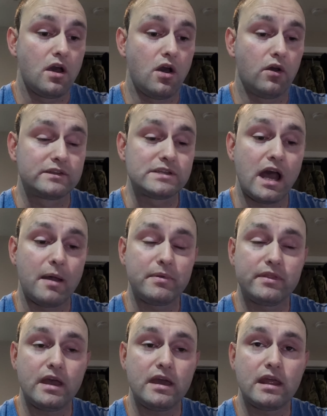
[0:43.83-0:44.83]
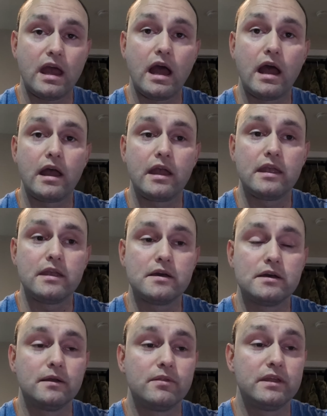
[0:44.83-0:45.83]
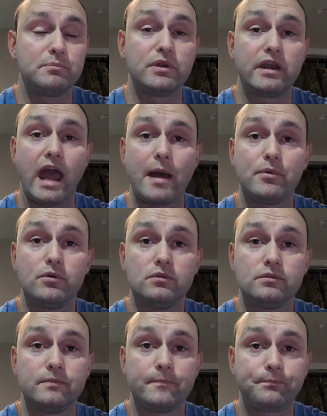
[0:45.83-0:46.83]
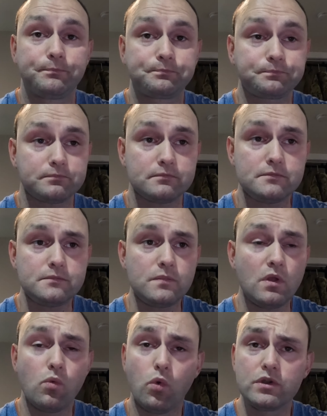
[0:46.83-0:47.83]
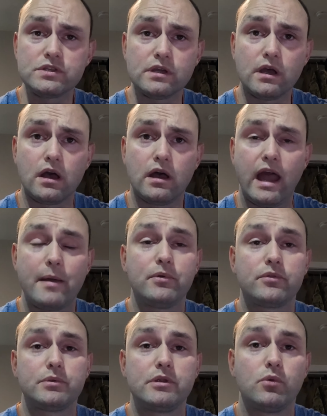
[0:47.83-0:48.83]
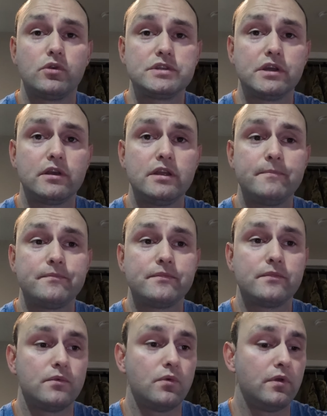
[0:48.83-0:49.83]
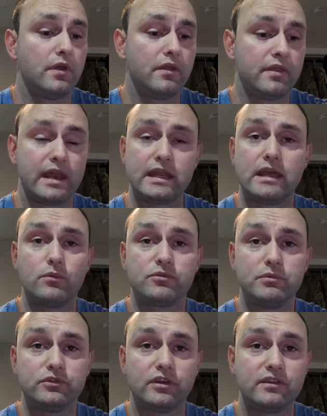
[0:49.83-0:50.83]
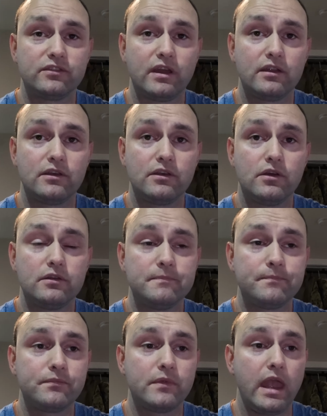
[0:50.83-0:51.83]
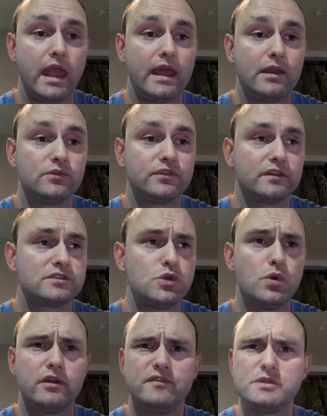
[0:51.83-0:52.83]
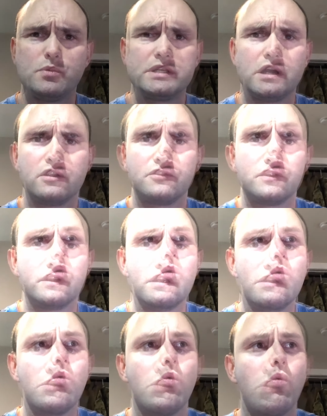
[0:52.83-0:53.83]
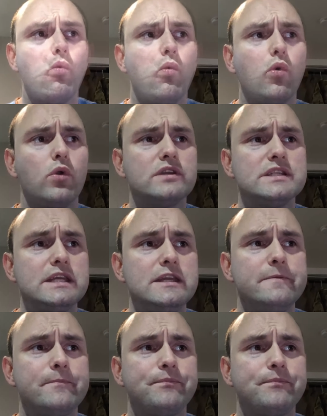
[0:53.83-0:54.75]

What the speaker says: On top of that, I then put an Apple 3-year warranty on it. That again was military discounted on, and it was like $251 for the warranty.